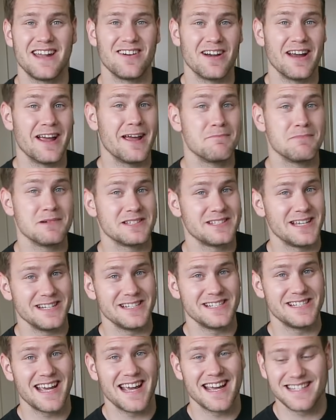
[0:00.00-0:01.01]
or
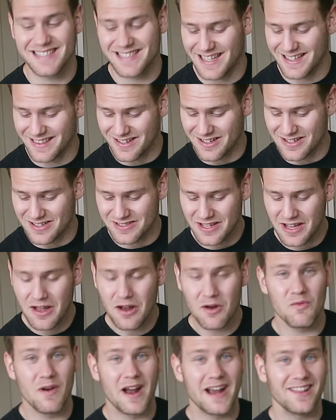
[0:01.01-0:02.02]
8% chance that there's
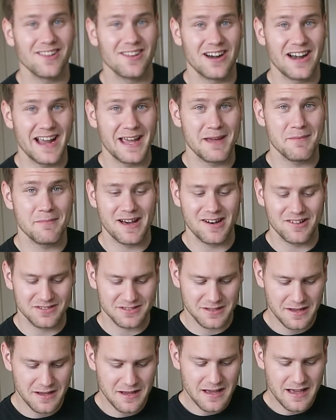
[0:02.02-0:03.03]
regular
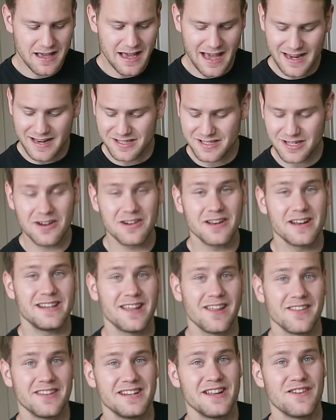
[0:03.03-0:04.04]
Amels. And it's hard to
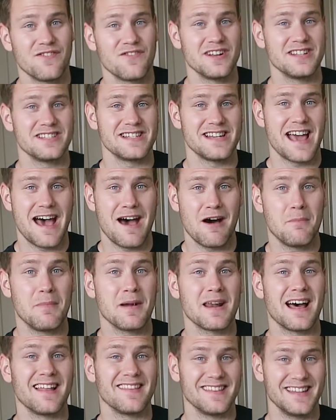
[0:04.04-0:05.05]
tell the difference now,
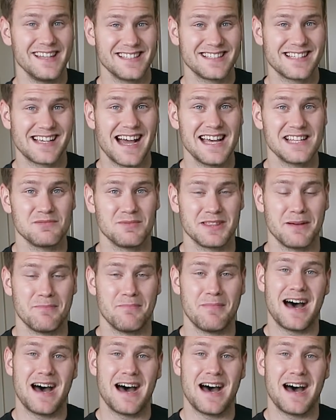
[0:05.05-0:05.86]
but on these guys with the